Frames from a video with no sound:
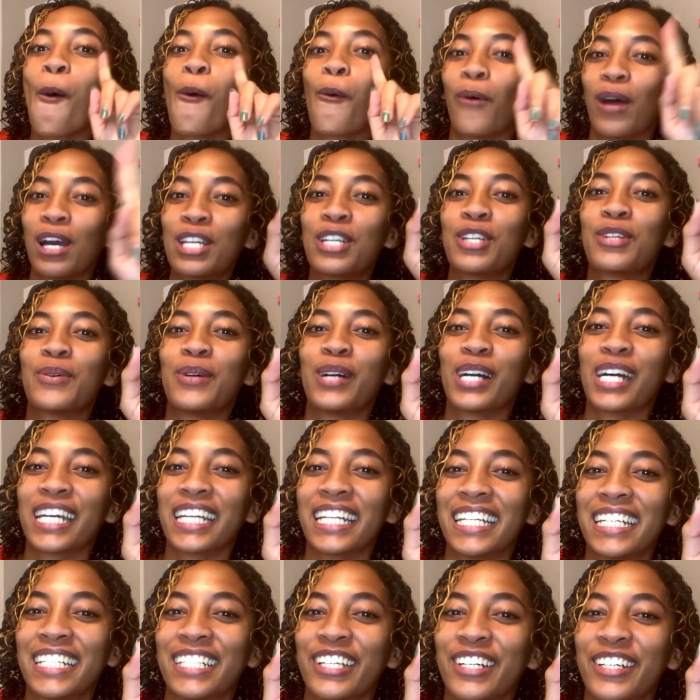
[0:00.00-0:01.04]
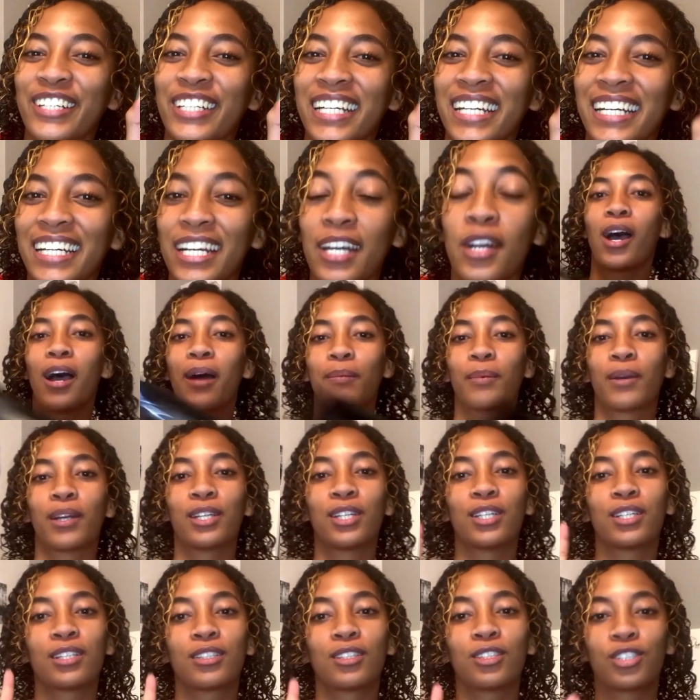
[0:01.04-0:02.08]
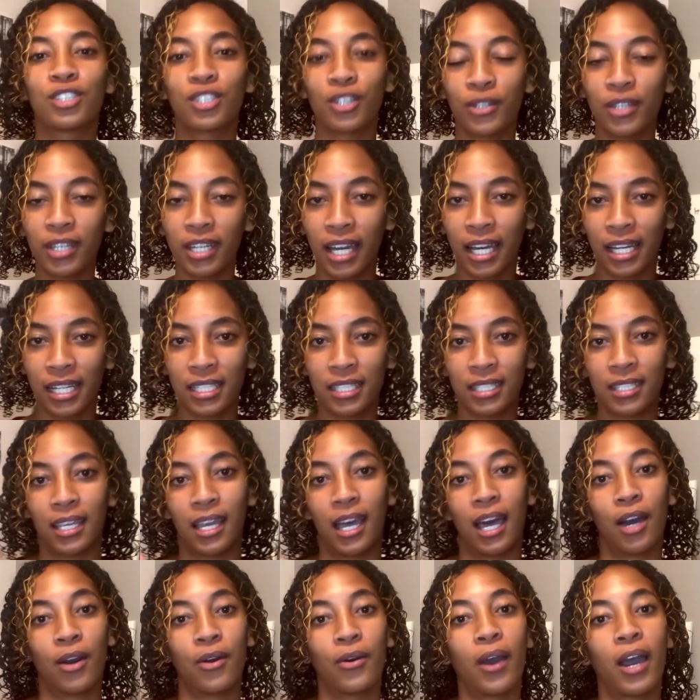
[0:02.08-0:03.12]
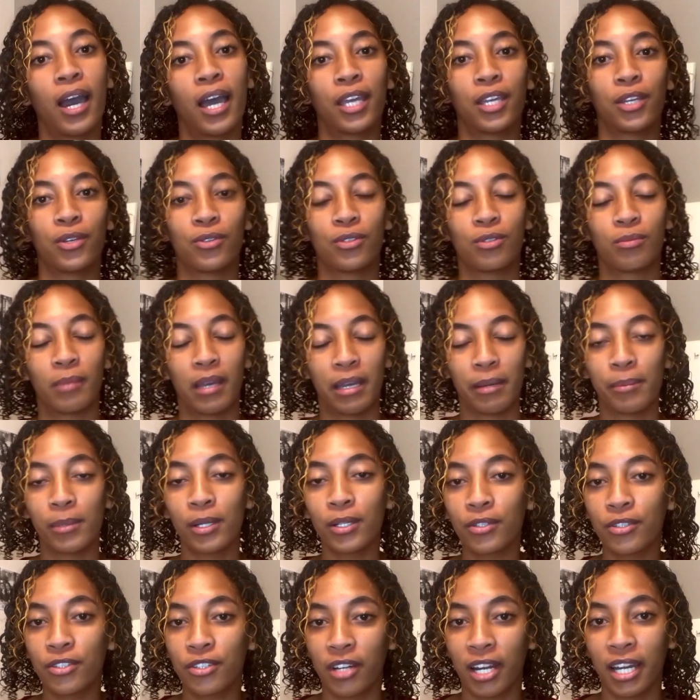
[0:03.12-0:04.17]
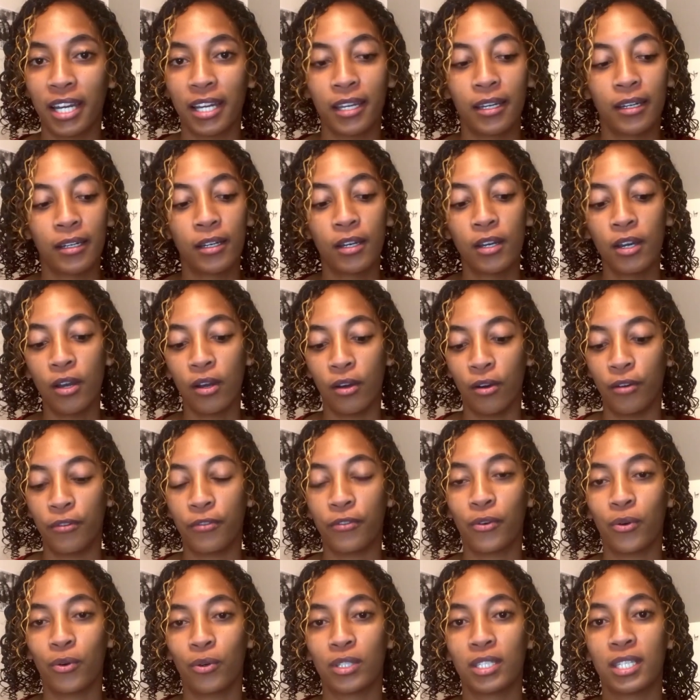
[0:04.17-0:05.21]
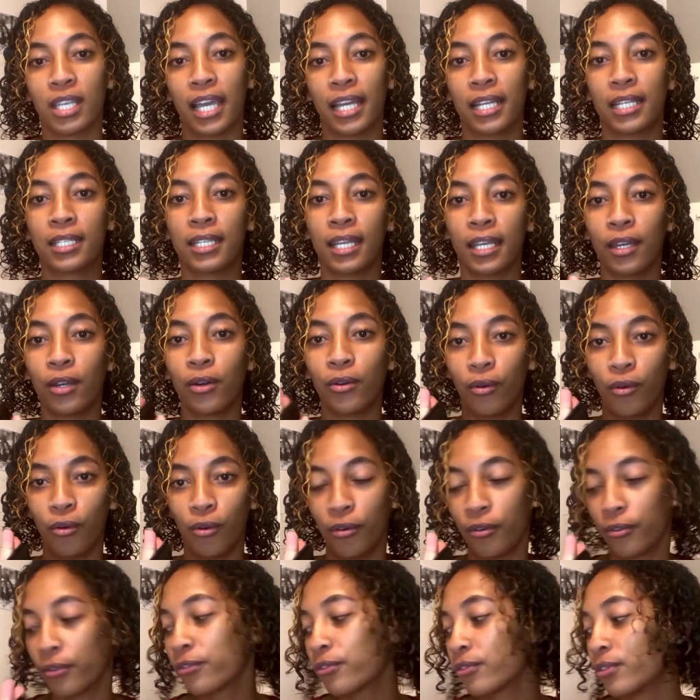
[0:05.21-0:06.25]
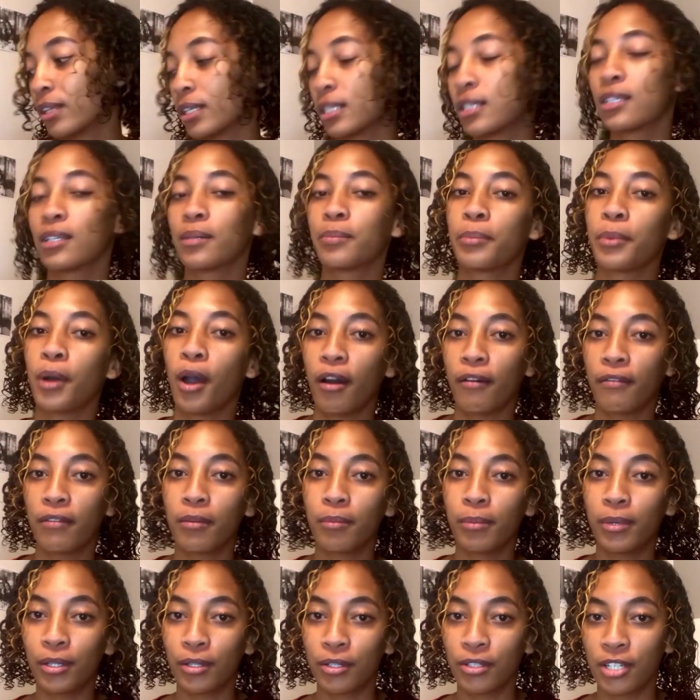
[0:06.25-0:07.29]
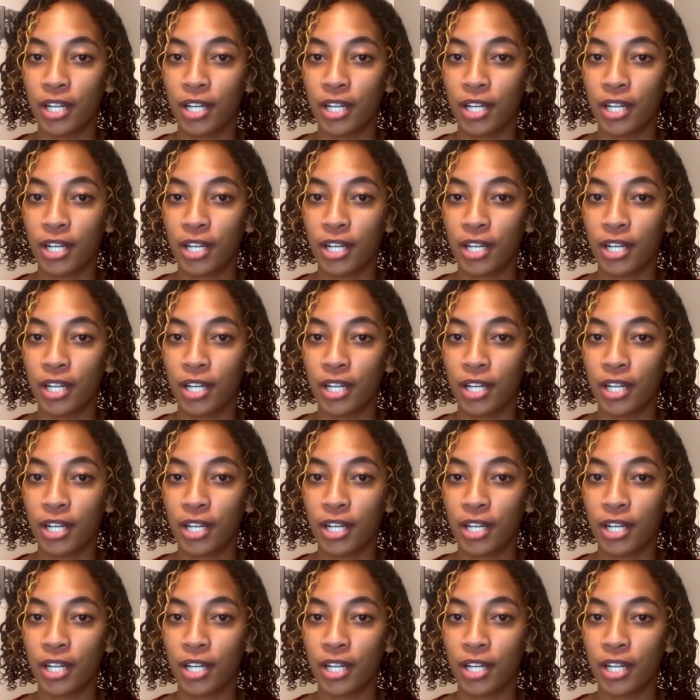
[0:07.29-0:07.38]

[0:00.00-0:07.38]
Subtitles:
Once you walk in a tornado, I'm gonna show you guys how I use my blow dryer. Of course, I take off the tip of the blow